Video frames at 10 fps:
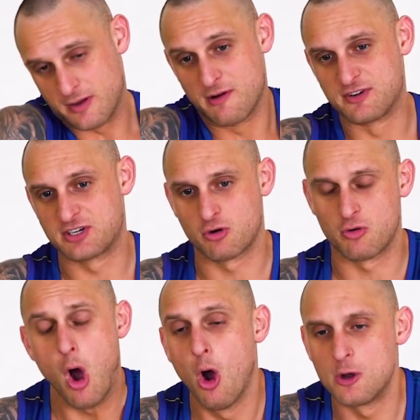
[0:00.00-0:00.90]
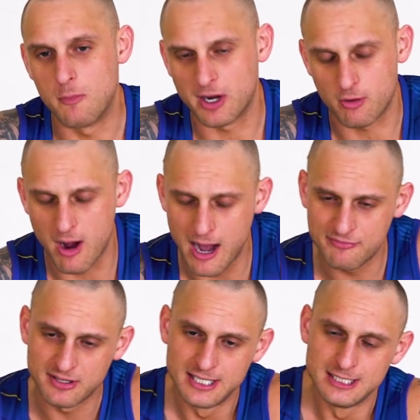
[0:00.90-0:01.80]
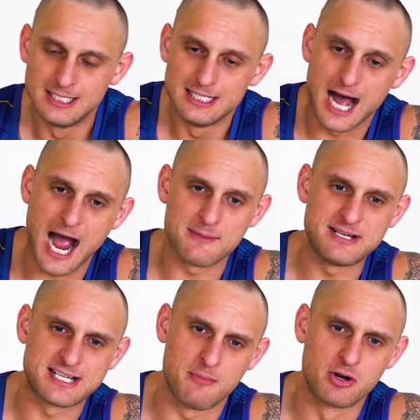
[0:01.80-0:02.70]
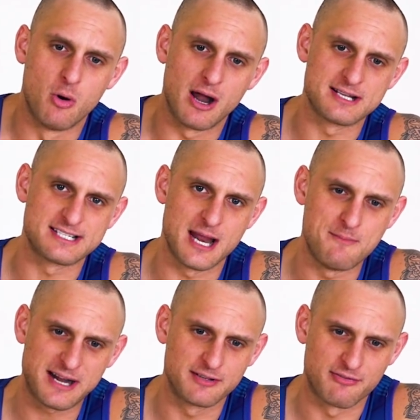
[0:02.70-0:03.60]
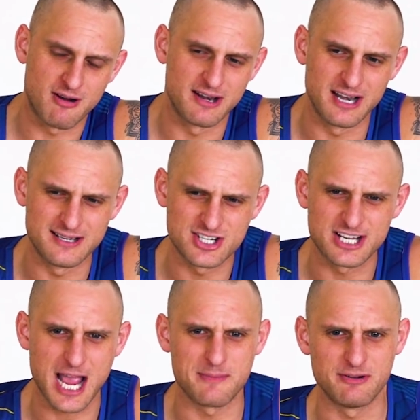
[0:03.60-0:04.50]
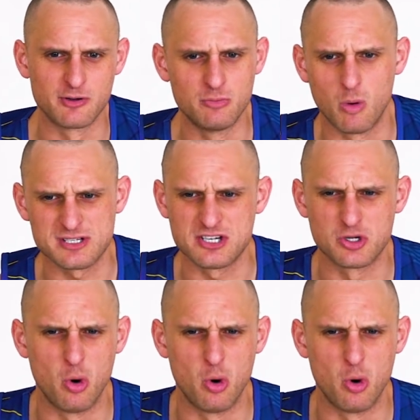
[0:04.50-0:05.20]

I've just honed my craft. Amy's someone who I understand back to front, and she came in real, wasn't